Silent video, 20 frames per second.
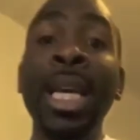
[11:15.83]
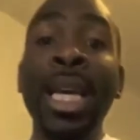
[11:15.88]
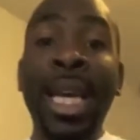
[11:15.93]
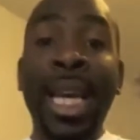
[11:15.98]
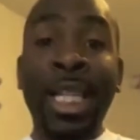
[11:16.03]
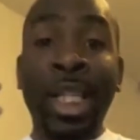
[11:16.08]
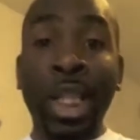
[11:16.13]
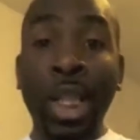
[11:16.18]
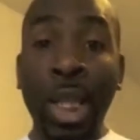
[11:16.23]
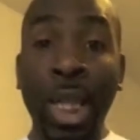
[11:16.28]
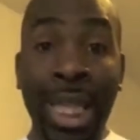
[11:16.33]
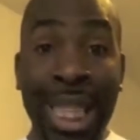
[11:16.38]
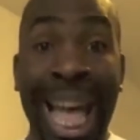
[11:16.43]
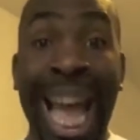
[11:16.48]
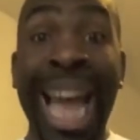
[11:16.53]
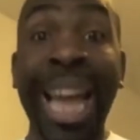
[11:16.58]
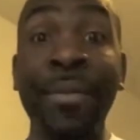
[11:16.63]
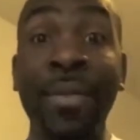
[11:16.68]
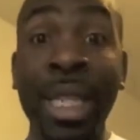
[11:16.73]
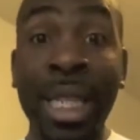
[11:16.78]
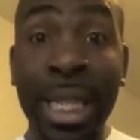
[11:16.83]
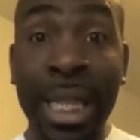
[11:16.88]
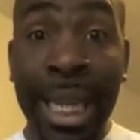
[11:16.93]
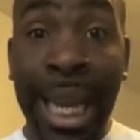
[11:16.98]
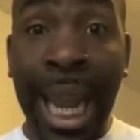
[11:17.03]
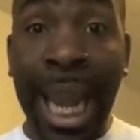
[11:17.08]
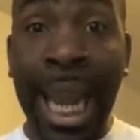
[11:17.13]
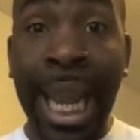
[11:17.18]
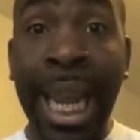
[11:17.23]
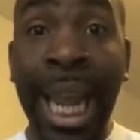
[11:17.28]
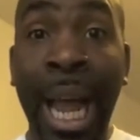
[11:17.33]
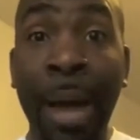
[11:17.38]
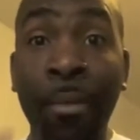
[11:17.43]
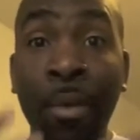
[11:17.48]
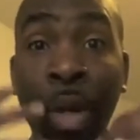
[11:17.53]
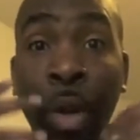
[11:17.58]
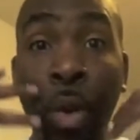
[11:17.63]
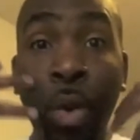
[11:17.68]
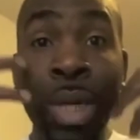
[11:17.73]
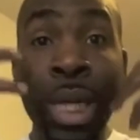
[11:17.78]
It's live today. I'm
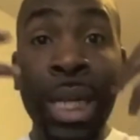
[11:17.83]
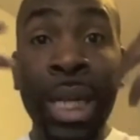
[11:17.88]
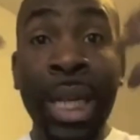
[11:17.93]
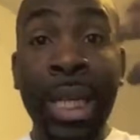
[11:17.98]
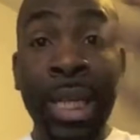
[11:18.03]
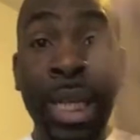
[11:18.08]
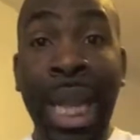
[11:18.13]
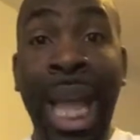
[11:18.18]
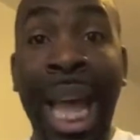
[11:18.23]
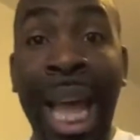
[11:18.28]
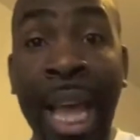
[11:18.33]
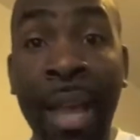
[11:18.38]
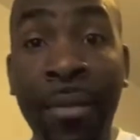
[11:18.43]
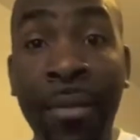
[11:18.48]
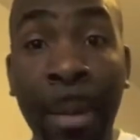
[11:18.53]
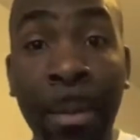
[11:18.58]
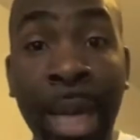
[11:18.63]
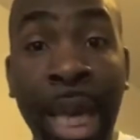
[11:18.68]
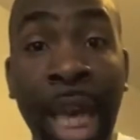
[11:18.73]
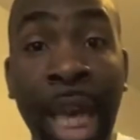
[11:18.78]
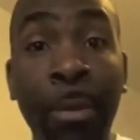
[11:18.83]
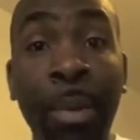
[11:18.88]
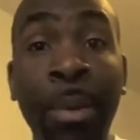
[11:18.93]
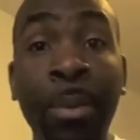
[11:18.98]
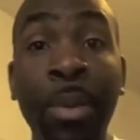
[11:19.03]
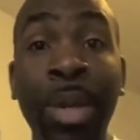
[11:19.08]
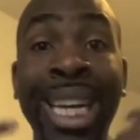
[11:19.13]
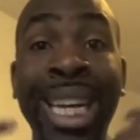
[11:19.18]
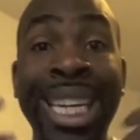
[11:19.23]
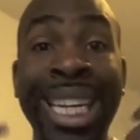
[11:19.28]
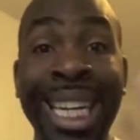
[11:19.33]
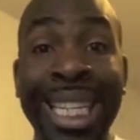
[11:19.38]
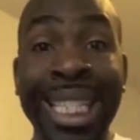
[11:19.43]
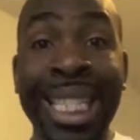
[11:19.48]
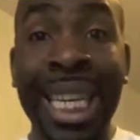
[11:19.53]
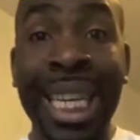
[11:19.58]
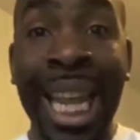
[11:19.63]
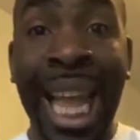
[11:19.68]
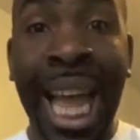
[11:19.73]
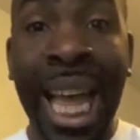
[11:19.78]
recording this live. I'm getting people
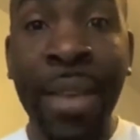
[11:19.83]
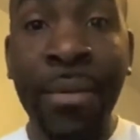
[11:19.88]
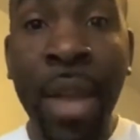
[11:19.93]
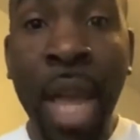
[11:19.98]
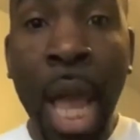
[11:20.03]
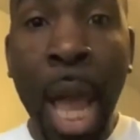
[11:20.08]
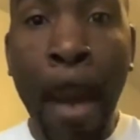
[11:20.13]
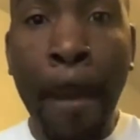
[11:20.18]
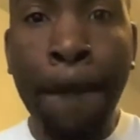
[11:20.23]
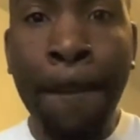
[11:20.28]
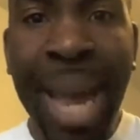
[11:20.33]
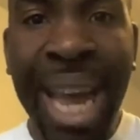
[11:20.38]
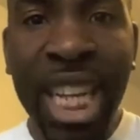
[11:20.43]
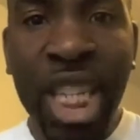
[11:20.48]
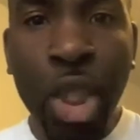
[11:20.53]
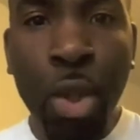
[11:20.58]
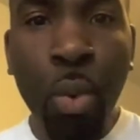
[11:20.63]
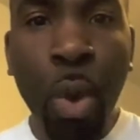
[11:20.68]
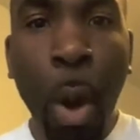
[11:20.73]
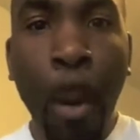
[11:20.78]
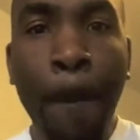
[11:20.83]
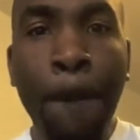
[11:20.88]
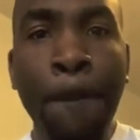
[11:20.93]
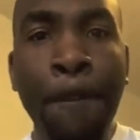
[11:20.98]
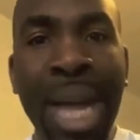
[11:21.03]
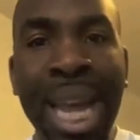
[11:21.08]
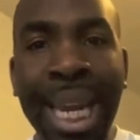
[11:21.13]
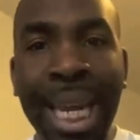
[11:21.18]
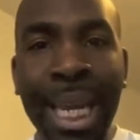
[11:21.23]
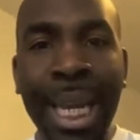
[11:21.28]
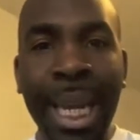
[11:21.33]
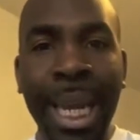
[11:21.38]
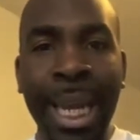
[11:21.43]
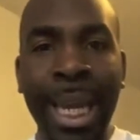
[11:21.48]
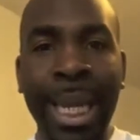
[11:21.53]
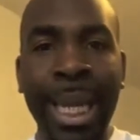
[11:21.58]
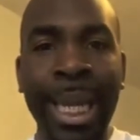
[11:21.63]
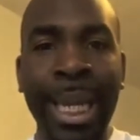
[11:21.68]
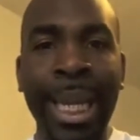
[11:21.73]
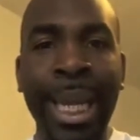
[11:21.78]
connected live. Maxwell
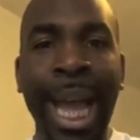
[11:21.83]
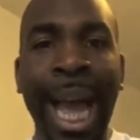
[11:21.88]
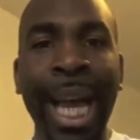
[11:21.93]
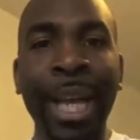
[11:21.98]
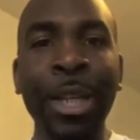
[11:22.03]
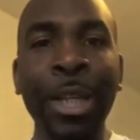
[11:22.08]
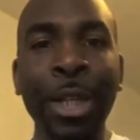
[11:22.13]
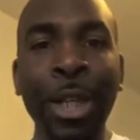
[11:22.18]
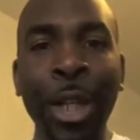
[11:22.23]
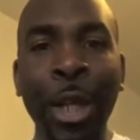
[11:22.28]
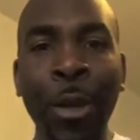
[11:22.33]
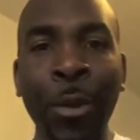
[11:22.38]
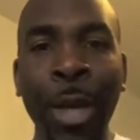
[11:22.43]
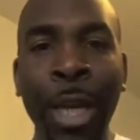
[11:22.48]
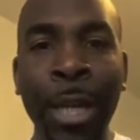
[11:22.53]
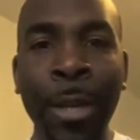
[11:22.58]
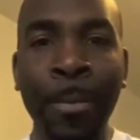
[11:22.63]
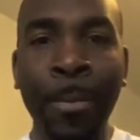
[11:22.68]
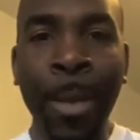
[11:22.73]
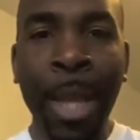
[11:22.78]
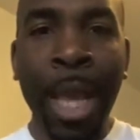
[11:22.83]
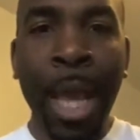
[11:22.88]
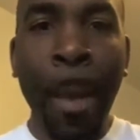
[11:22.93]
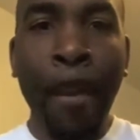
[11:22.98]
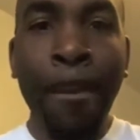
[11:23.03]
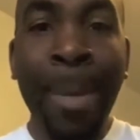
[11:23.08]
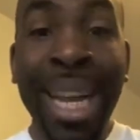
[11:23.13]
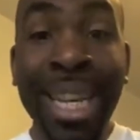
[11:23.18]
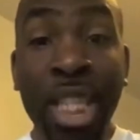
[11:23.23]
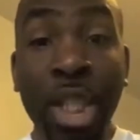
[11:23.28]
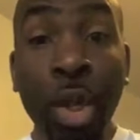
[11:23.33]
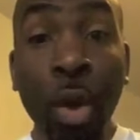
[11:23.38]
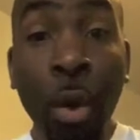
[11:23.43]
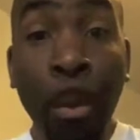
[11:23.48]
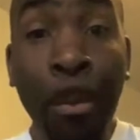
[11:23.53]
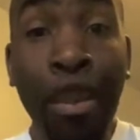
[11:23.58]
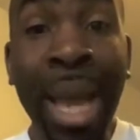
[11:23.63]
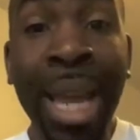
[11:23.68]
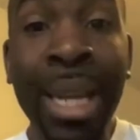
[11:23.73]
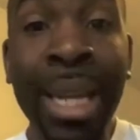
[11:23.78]
Bentley, how you doing? Maxwell
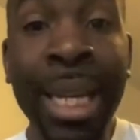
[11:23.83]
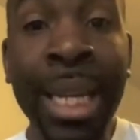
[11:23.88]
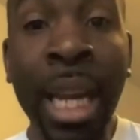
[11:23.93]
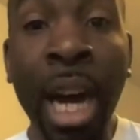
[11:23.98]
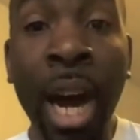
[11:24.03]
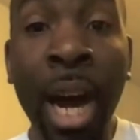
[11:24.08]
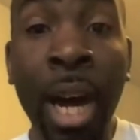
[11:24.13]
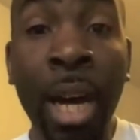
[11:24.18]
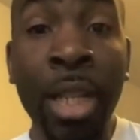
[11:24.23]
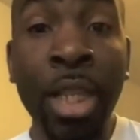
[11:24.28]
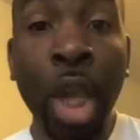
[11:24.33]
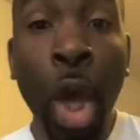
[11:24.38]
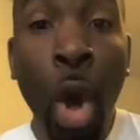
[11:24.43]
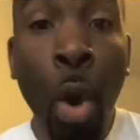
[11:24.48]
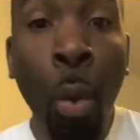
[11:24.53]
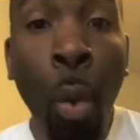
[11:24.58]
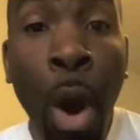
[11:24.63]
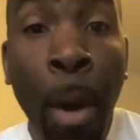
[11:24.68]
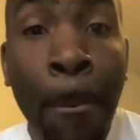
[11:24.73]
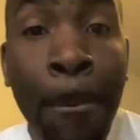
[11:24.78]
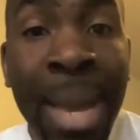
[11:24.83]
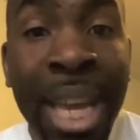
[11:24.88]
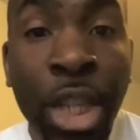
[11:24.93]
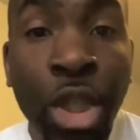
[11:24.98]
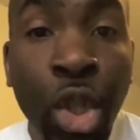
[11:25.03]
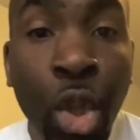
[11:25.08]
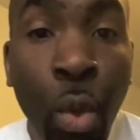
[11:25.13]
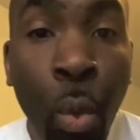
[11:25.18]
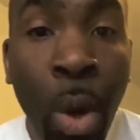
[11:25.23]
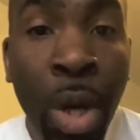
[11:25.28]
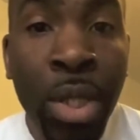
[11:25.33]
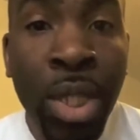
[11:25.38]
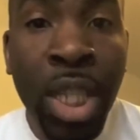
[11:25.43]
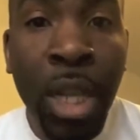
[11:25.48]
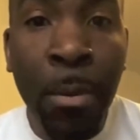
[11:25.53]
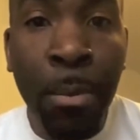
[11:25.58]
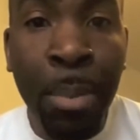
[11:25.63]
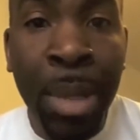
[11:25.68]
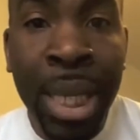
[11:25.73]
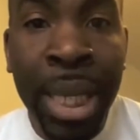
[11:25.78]
Bentley asks, what made you want to
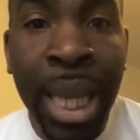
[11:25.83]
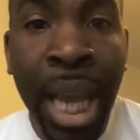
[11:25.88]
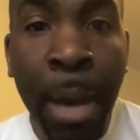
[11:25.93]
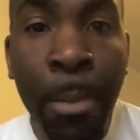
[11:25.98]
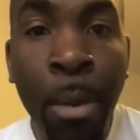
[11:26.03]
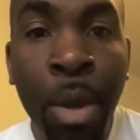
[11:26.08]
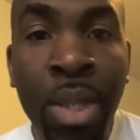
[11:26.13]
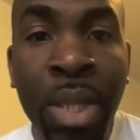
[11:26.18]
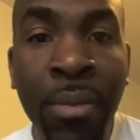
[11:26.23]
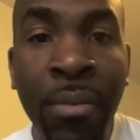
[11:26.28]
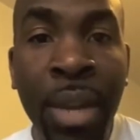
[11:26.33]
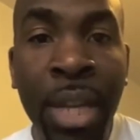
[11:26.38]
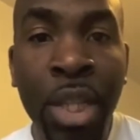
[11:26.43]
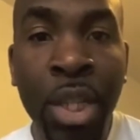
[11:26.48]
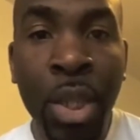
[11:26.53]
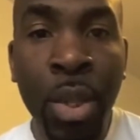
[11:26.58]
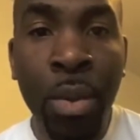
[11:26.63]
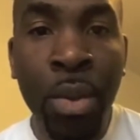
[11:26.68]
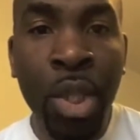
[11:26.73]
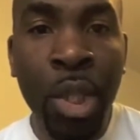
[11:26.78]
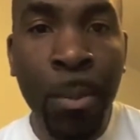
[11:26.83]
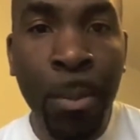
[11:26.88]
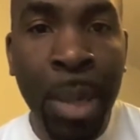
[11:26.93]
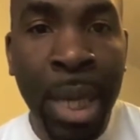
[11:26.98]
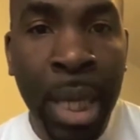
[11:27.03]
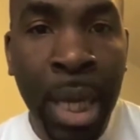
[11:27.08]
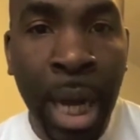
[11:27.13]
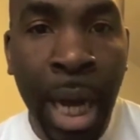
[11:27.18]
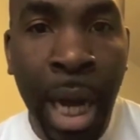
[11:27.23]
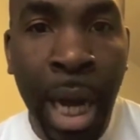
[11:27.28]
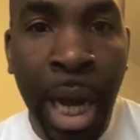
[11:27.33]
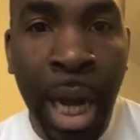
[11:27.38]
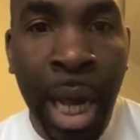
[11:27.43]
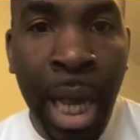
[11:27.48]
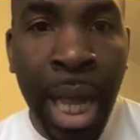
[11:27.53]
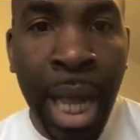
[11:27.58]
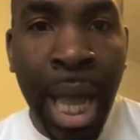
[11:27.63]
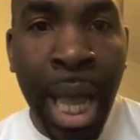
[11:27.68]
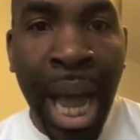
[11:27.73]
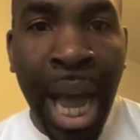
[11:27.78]
be a motivational speaker?
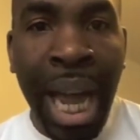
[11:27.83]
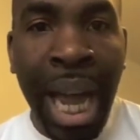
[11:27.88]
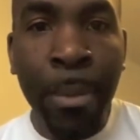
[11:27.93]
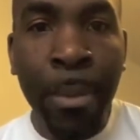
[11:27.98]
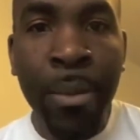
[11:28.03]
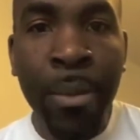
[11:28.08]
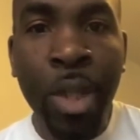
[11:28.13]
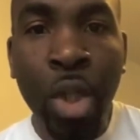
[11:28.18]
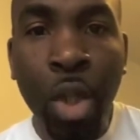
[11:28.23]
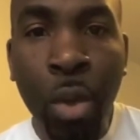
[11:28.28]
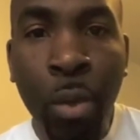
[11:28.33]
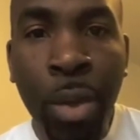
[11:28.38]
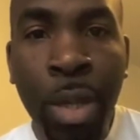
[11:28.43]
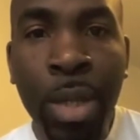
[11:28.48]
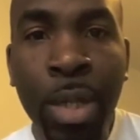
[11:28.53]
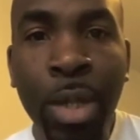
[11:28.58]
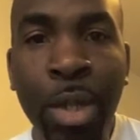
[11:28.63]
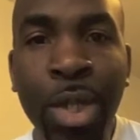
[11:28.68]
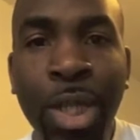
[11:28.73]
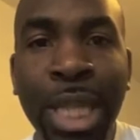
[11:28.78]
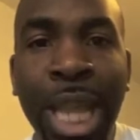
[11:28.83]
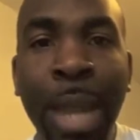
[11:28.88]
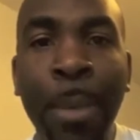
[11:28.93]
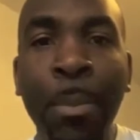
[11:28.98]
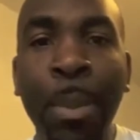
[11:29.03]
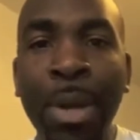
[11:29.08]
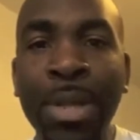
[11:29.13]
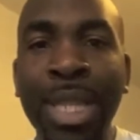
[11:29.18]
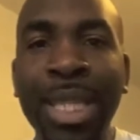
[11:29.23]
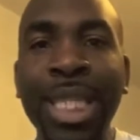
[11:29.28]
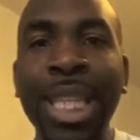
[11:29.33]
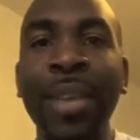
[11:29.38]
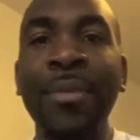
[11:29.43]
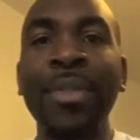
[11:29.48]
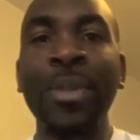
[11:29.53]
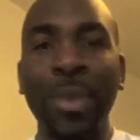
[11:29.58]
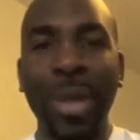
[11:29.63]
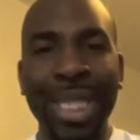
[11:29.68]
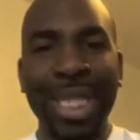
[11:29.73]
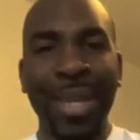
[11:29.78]
I am assuming you stay positive
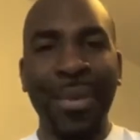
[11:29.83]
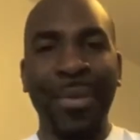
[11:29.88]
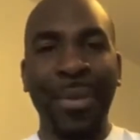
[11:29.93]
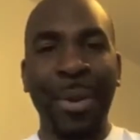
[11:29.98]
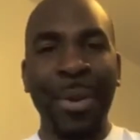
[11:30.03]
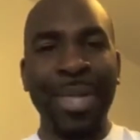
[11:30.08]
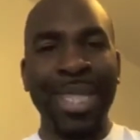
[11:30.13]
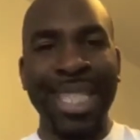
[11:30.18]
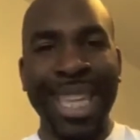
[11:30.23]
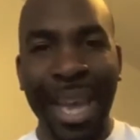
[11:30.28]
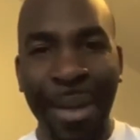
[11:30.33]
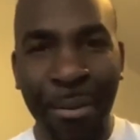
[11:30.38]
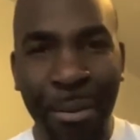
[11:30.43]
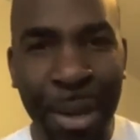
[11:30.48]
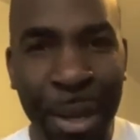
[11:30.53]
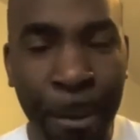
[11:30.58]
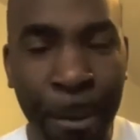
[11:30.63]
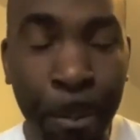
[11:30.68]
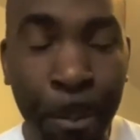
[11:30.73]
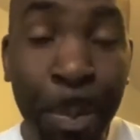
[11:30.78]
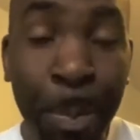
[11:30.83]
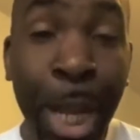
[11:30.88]
24 7.